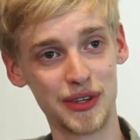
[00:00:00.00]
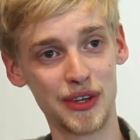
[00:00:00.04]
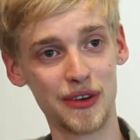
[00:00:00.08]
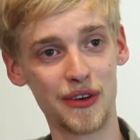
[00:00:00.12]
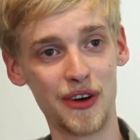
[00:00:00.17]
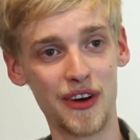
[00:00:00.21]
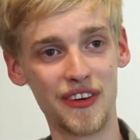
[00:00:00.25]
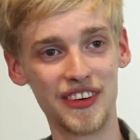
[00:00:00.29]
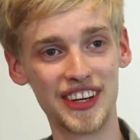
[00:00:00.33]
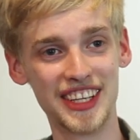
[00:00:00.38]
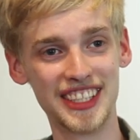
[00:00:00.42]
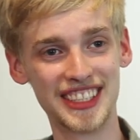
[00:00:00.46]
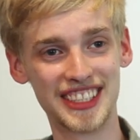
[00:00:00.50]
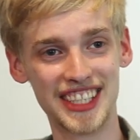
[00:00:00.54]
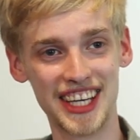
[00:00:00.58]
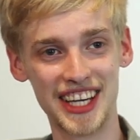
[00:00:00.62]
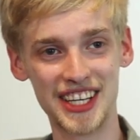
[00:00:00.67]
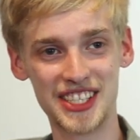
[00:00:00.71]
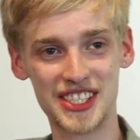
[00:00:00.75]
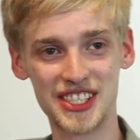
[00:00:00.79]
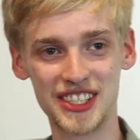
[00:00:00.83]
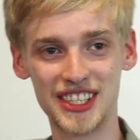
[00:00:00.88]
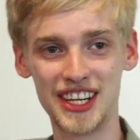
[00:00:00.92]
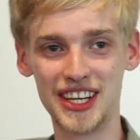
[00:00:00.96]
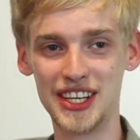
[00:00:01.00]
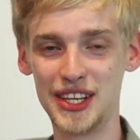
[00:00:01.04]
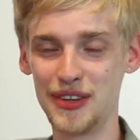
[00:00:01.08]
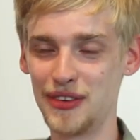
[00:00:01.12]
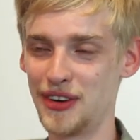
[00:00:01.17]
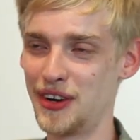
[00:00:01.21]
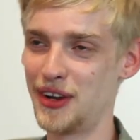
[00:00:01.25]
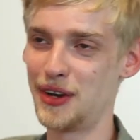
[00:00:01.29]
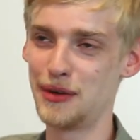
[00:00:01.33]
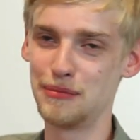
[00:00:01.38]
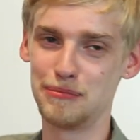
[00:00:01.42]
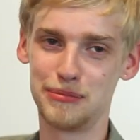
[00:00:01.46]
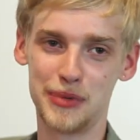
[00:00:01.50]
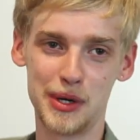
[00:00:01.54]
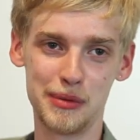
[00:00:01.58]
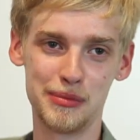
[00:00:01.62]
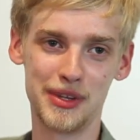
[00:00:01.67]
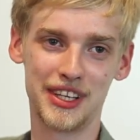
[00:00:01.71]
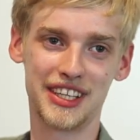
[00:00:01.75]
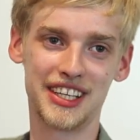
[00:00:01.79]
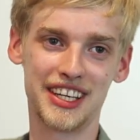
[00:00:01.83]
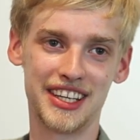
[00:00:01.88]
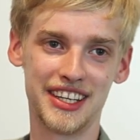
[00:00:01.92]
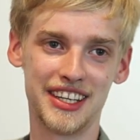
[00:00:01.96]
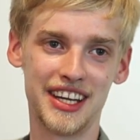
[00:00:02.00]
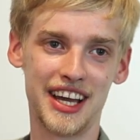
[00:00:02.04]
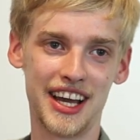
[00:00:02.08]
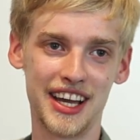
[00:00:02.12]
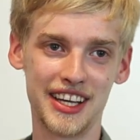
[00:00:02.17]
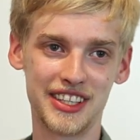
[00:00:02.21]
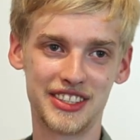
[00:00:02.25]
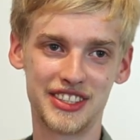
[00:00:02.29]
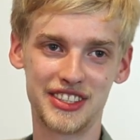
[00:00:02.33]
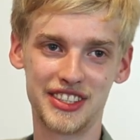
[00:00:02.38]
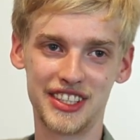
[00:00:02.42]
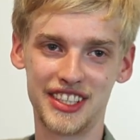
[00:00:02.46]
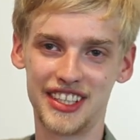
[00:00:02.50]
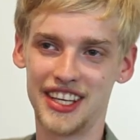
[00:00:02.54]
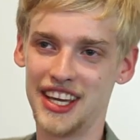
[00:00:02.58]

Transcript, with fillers: me the orientation and you were all Thanks. bubbly and nice.